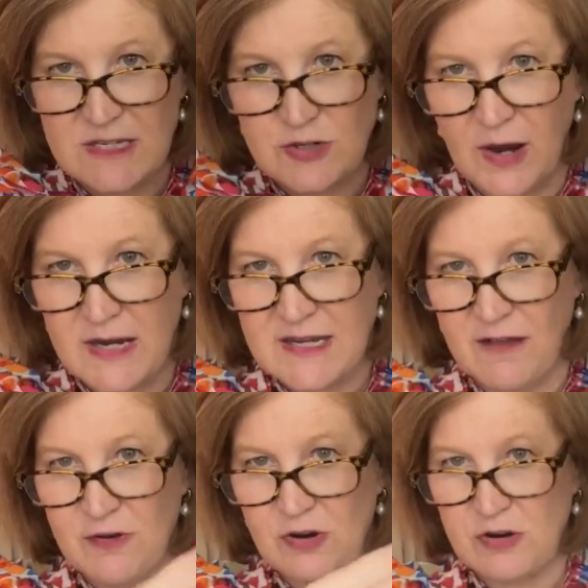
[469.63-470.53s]
is great to
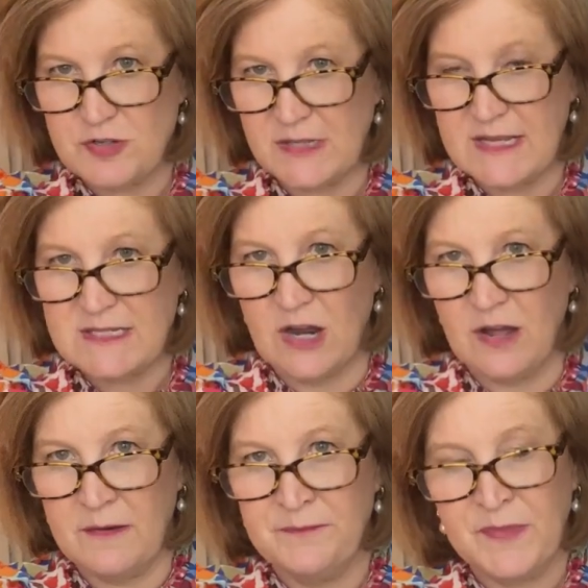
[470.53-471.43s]
have your grocery list
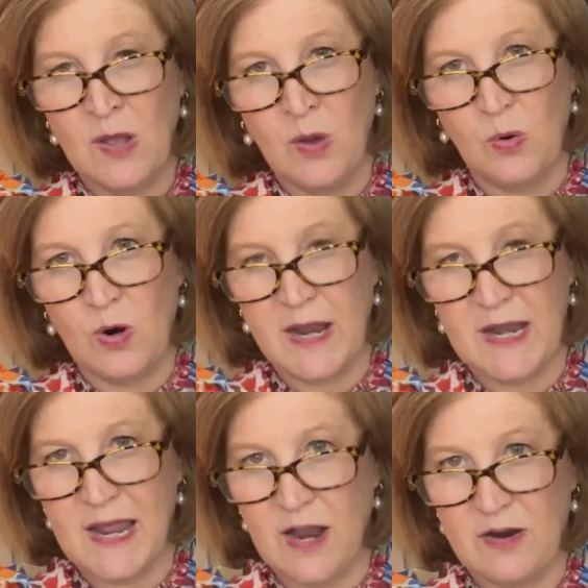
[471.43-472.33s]
on or
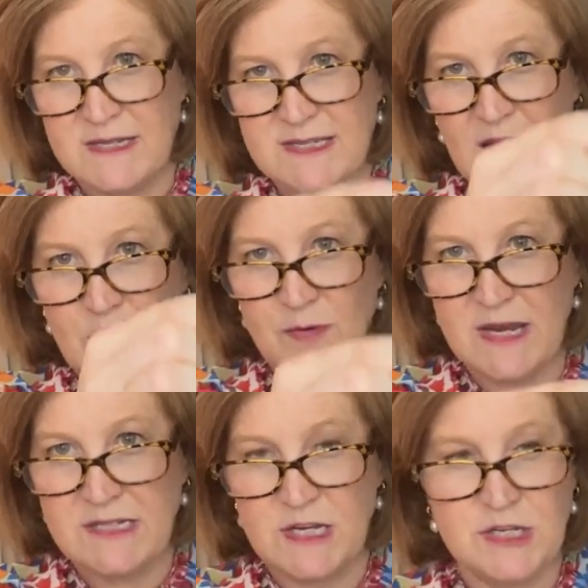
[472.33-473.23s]
any errands that you
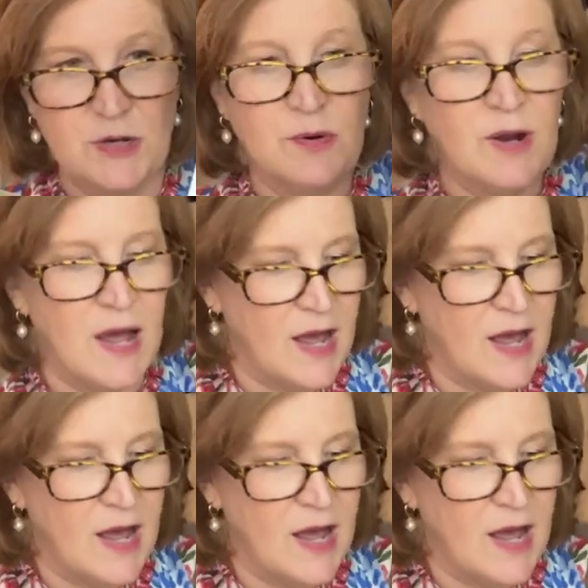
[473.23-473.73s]
need to do.